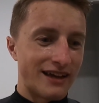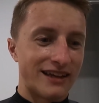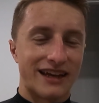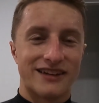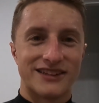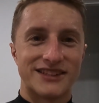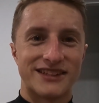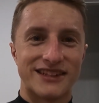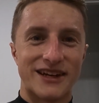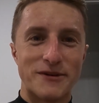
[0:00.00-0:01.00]
yeah, nice
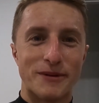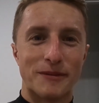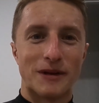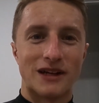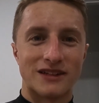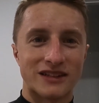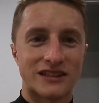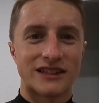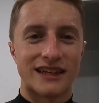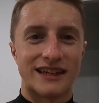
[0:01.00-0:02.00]
to open up the
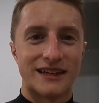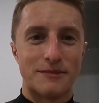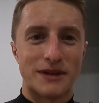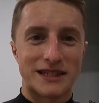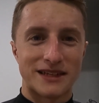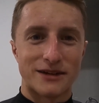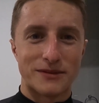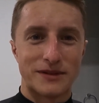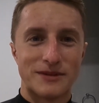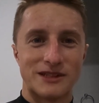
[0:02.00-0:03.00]
lungs, mix it
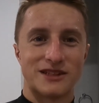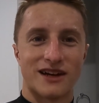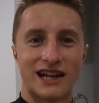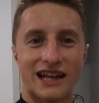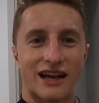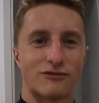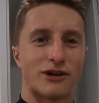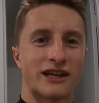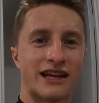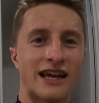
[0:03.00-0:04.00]
up with a bit of cycling and
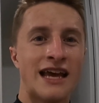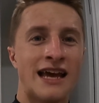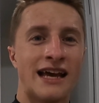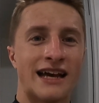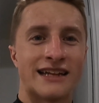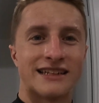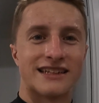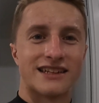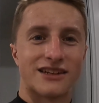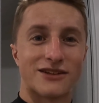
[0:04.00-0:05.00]
running, and
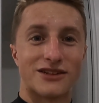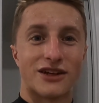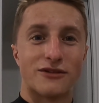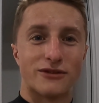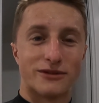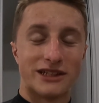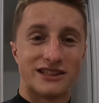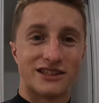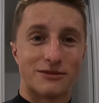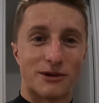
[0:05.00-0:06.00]
good to go for the
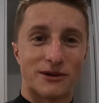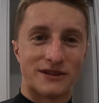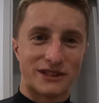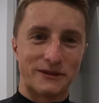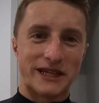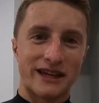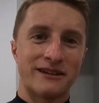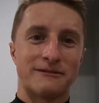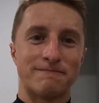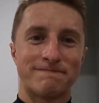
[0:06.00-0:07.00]
races tomorrow and this
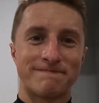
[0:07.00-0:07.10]
weekend.